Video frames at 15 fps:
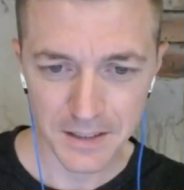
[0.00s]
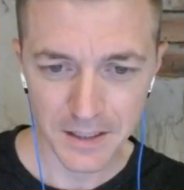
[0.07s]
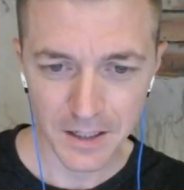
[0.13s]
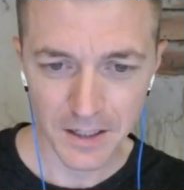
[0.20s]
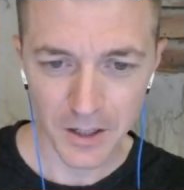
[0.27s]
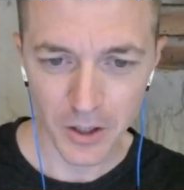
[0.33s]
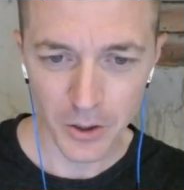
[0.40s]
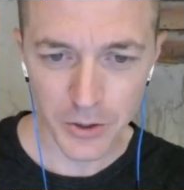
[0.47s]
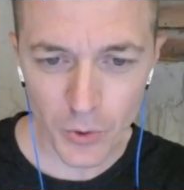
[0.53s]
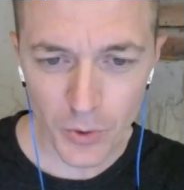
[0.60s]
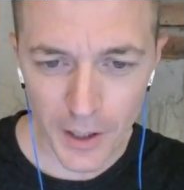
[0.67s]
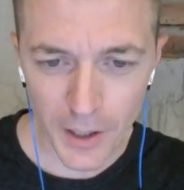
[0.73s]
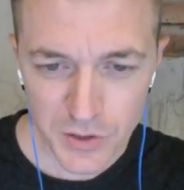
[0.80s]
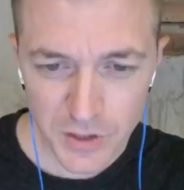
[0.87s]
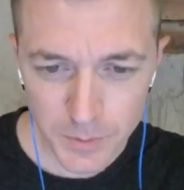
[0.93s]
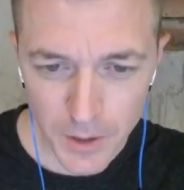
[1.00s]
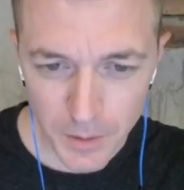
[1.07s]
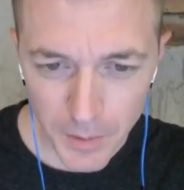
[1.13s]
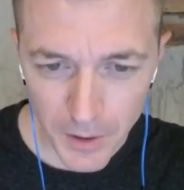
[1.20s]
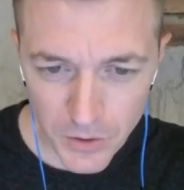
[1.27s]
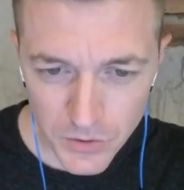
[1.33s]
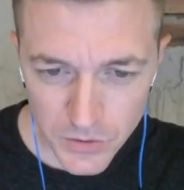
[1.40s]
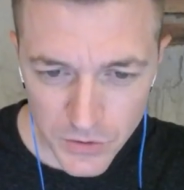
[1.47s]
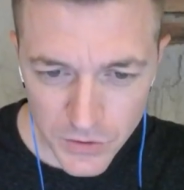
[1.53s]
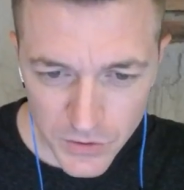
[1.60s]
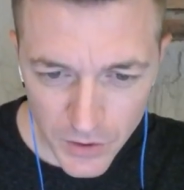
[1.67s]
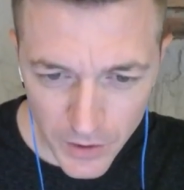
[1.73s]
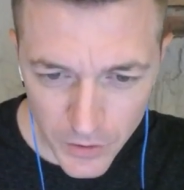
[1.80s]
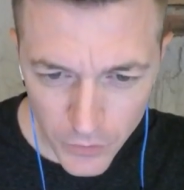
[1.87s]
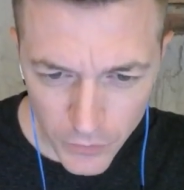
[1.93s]
Okay, you were asking me about
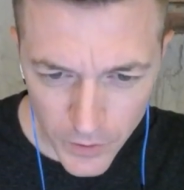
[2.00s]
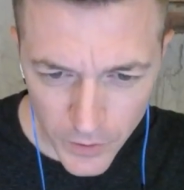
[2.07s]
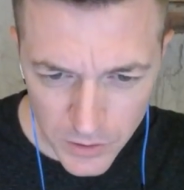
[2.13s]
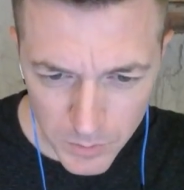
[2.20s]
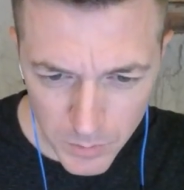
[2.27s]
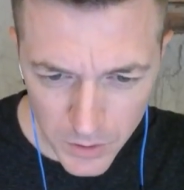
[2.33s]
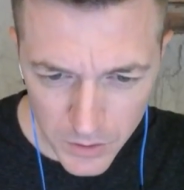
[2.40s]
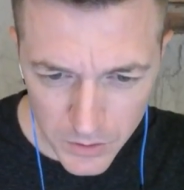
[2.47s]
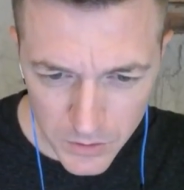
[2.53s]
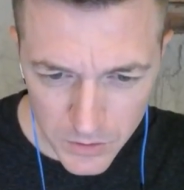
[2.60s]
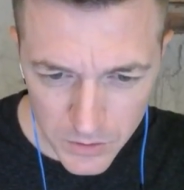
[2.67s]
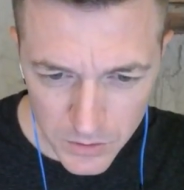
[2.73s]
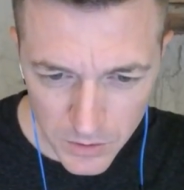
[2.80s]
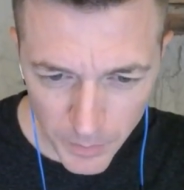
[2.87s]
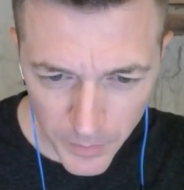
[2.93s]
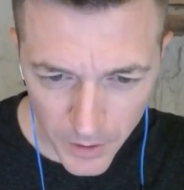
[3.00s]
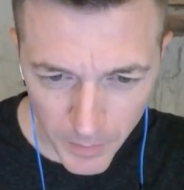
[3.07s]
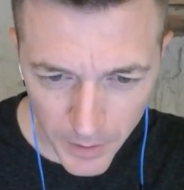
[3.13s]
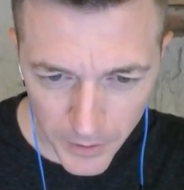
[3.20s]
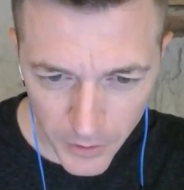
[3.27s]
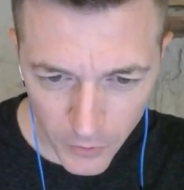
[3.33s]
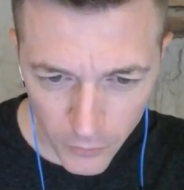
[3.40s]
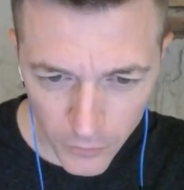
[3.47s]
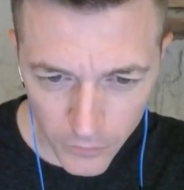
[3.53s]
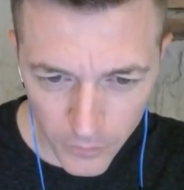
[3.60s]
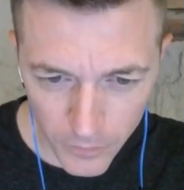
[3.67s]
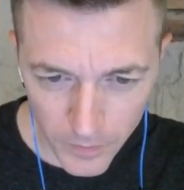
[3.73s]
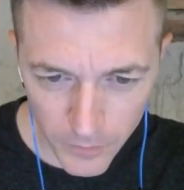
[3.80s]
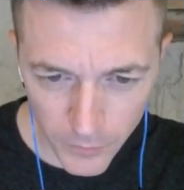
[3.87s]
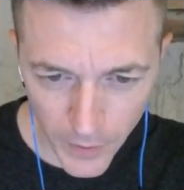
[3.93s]
science fiction books. Something about here.
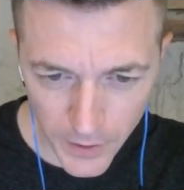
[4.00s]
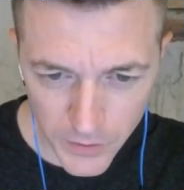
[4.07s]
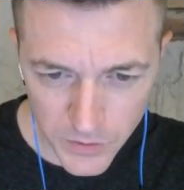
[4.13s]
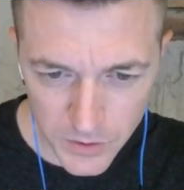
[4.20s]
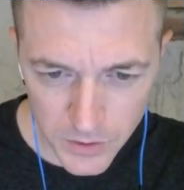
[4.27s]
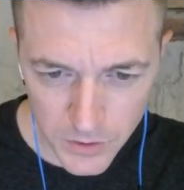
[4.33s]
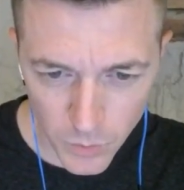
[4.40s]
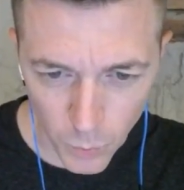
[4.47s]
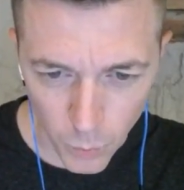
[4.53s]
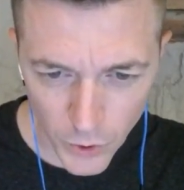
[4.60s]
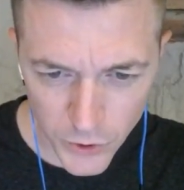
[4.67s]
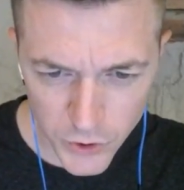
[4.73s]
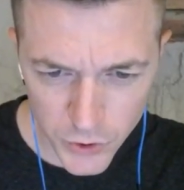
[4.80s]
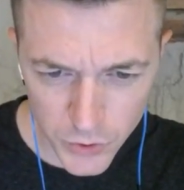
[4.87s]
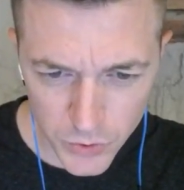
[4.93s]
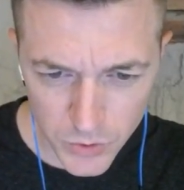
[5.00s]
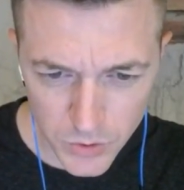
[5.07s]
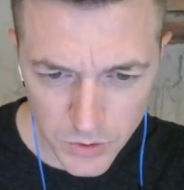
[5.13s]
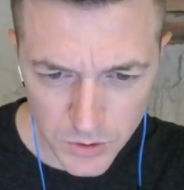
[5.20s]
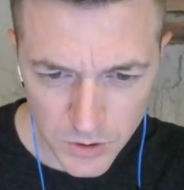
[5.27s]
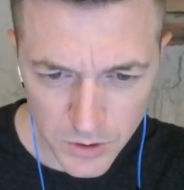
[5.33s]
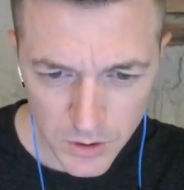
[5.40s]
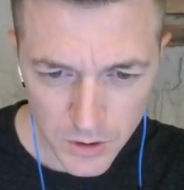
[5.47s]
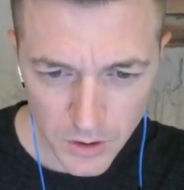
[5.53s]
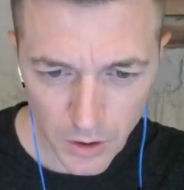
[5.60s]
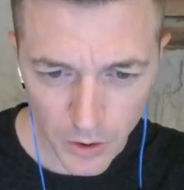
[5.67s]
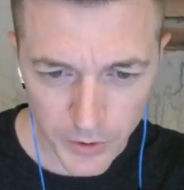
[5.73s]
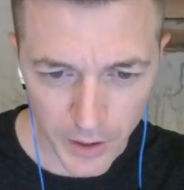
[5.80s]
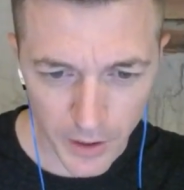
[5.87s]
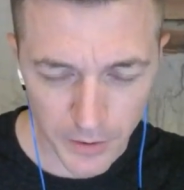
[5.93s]
Fantasy Witcher?
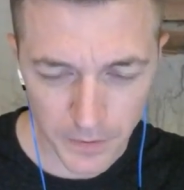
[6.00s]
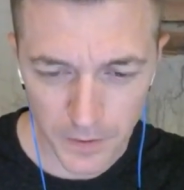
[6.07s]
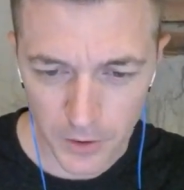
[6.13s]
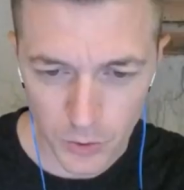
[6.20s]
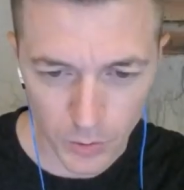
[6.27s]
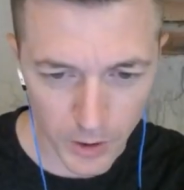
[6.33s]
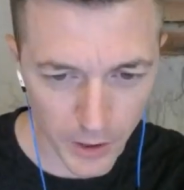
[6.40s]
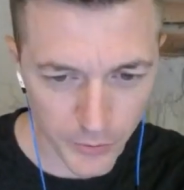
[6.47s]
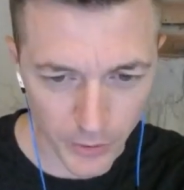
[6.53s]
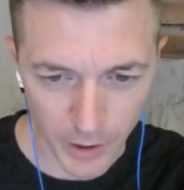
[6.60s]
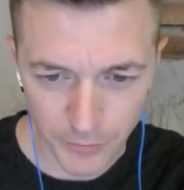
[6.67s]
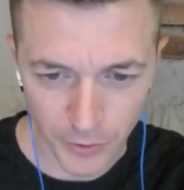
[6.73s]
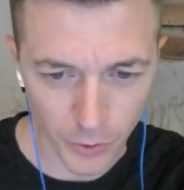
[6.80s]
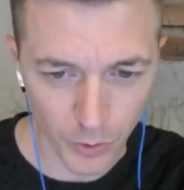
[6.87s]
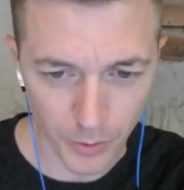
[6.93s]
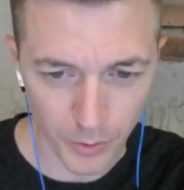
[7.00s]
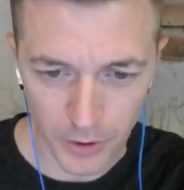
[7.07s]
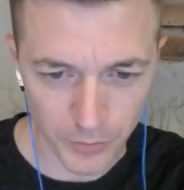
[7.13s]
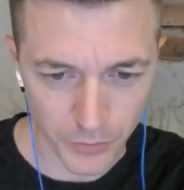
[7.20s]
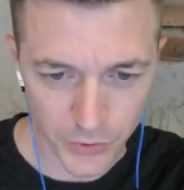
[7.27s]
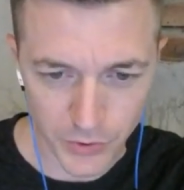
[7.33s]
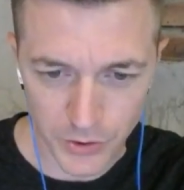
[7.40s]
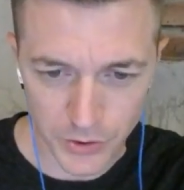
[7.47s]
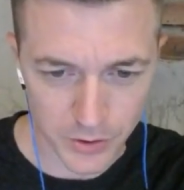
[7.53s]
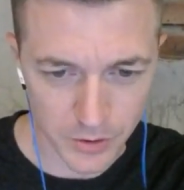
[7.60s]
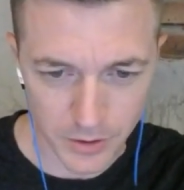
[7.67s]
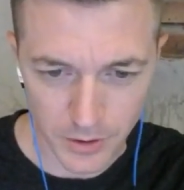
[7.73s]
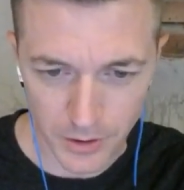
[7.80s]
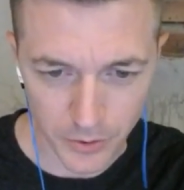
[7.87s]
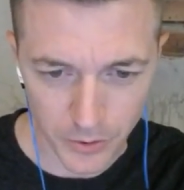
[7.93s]
Okay, I think you guys are having your own conversation.
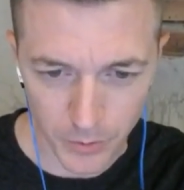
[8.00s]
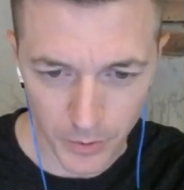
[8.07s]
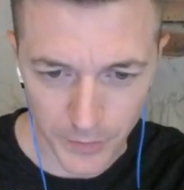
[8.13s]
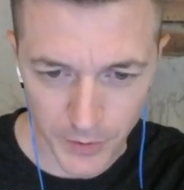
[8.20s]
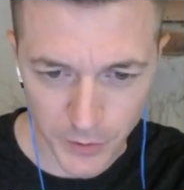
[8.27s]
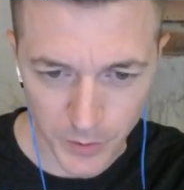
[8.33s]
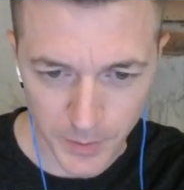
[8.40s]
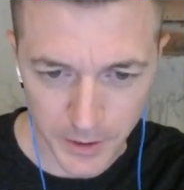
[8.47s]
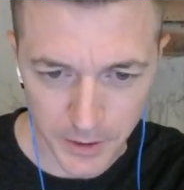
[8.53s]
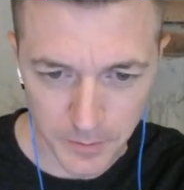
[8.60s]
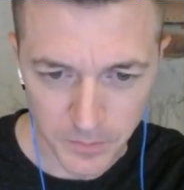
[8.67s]
I don't know what that's about.